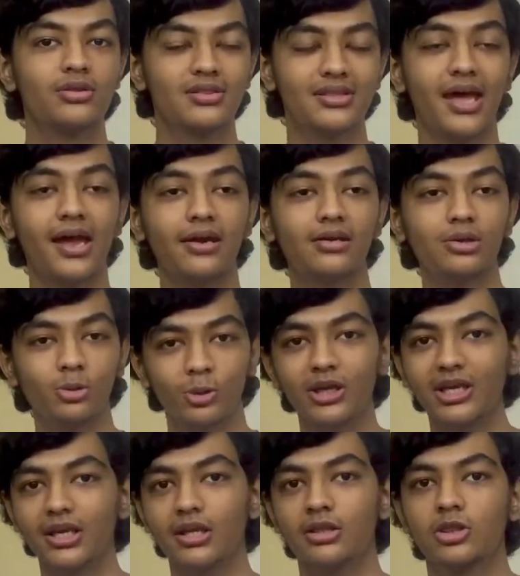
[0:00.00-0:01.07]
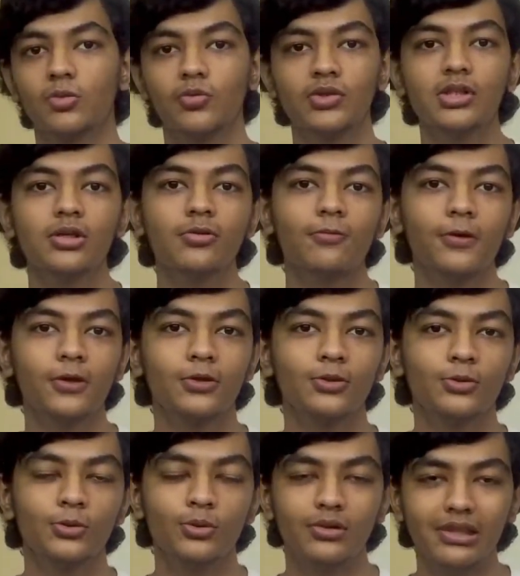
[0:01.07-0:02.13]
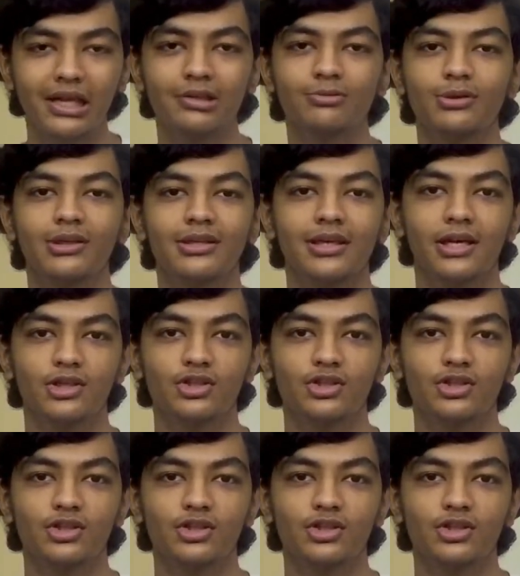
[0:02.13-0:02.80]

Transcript: Z3 so without further ado let's quickly get